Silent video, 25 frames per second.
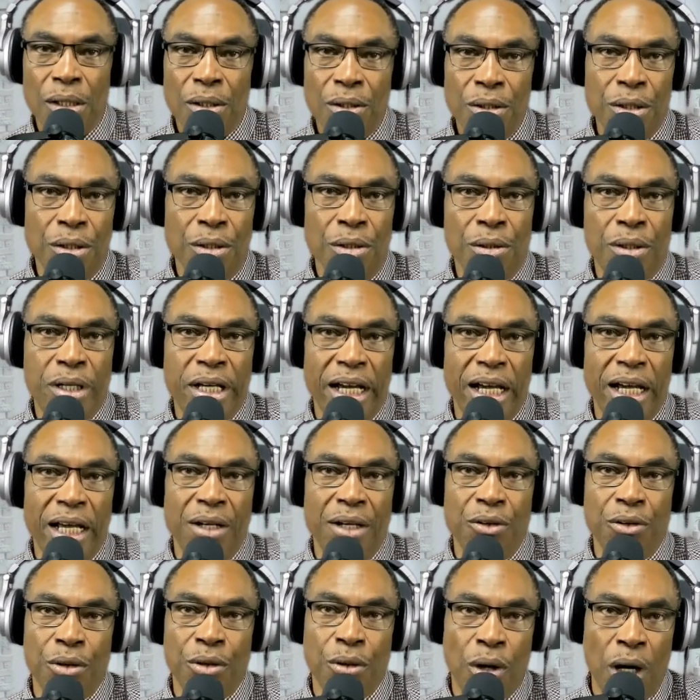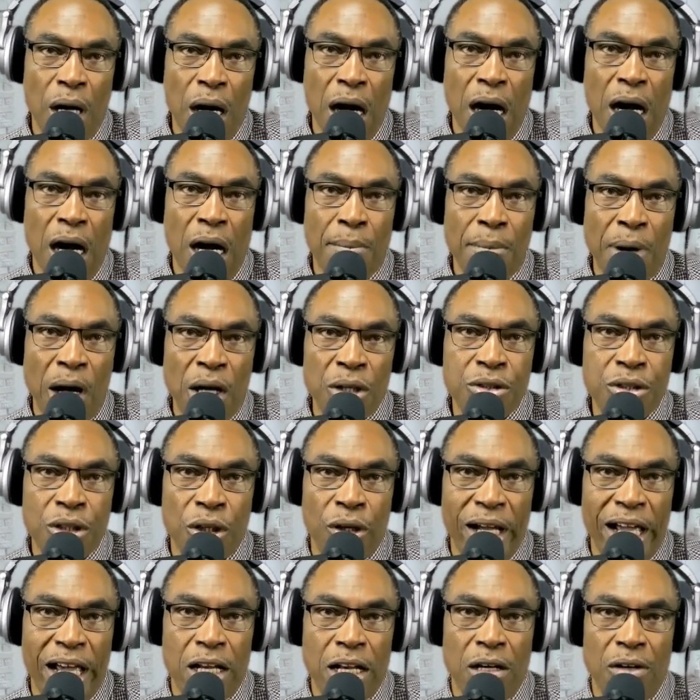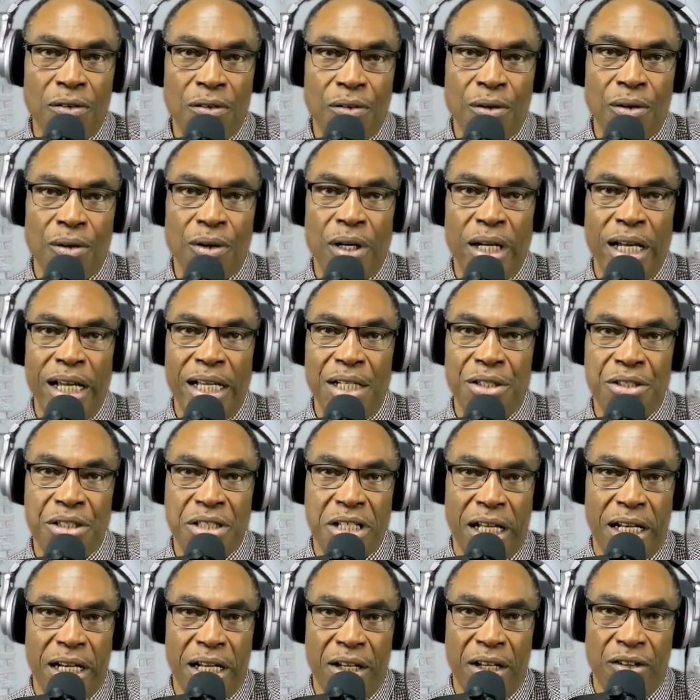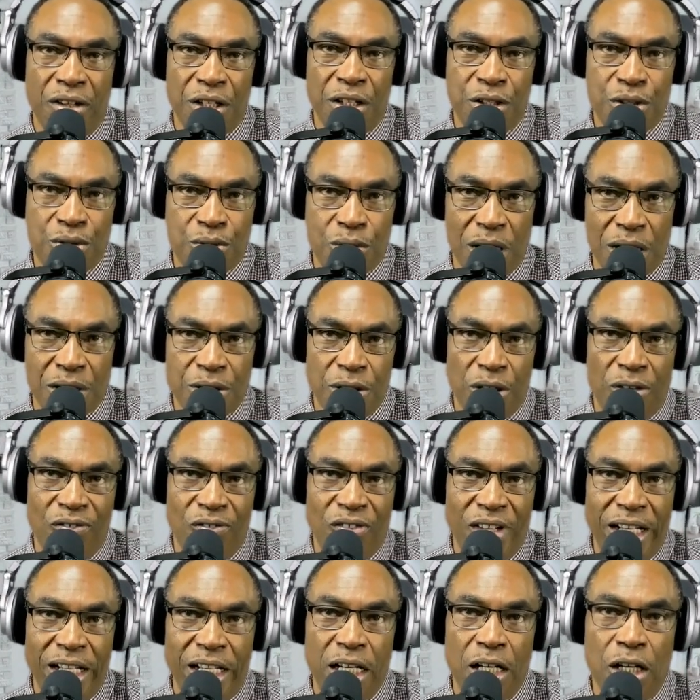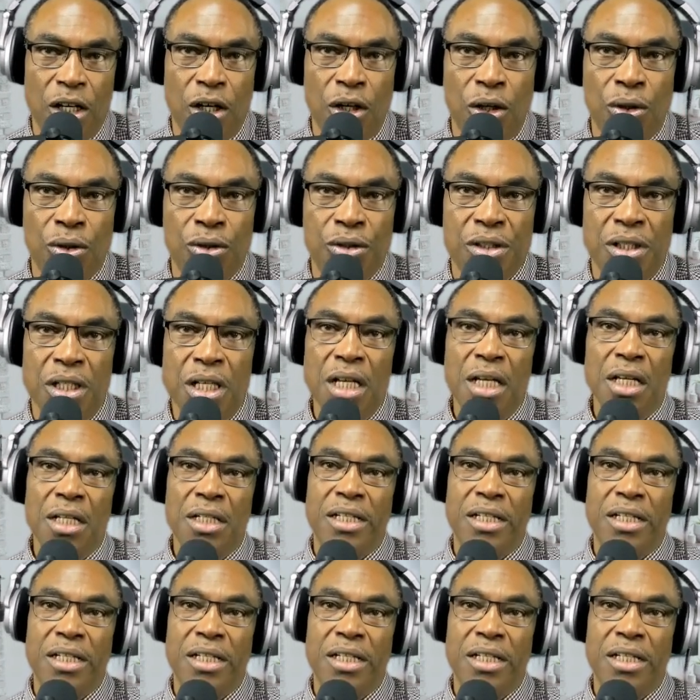You can uh, also head over and study the instructional videos.